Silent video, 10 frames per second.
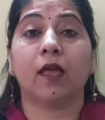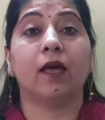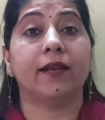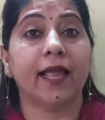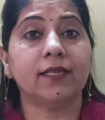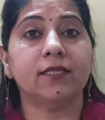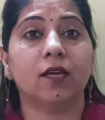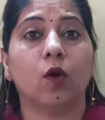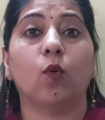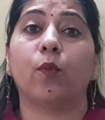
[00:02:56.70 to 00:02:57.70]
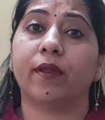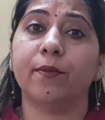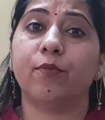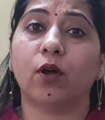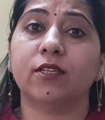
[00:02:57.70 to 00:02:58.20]
Next, very
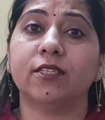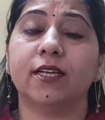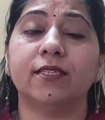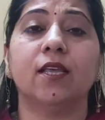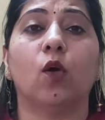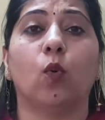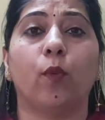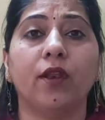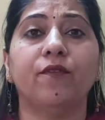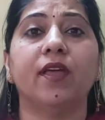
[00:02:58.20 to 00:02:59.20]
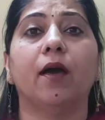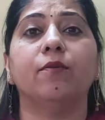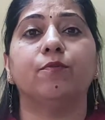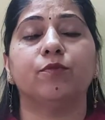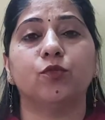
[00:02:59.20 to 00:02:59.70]
important is when we are
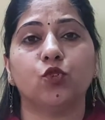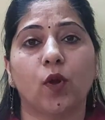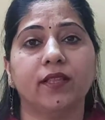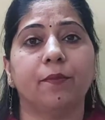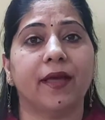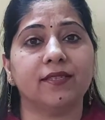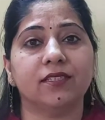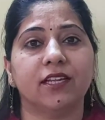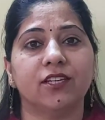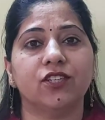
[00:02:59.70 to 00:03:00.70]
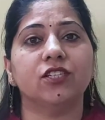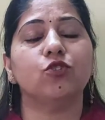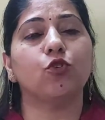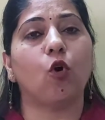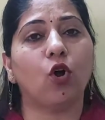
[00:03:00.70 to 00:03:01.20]
showing the presentation, it
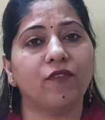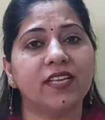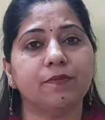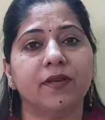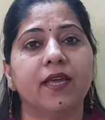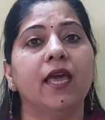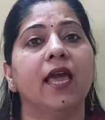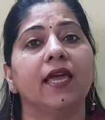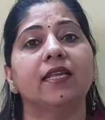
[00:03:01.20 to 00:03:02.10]
should always be in a